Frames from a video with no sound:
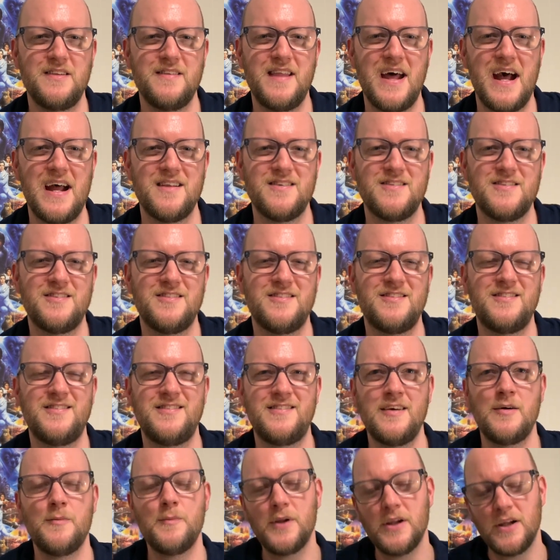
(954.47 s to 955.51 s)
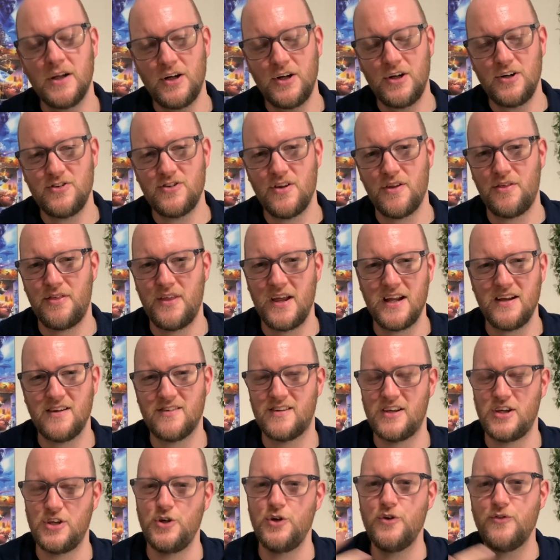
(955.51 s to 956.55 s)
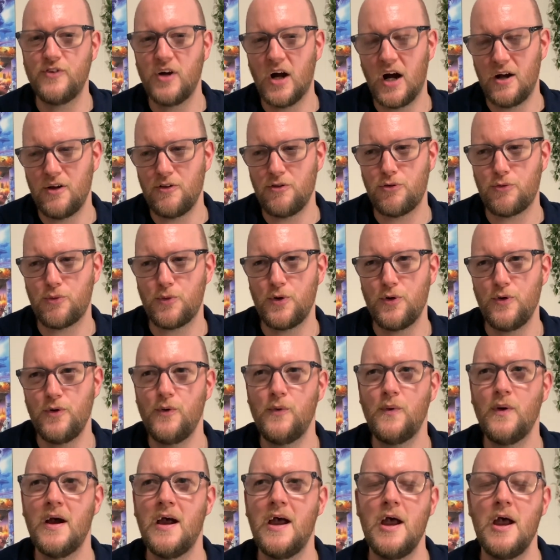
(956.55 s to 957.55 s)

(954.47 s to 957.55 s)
that's similar to things that you've gone through,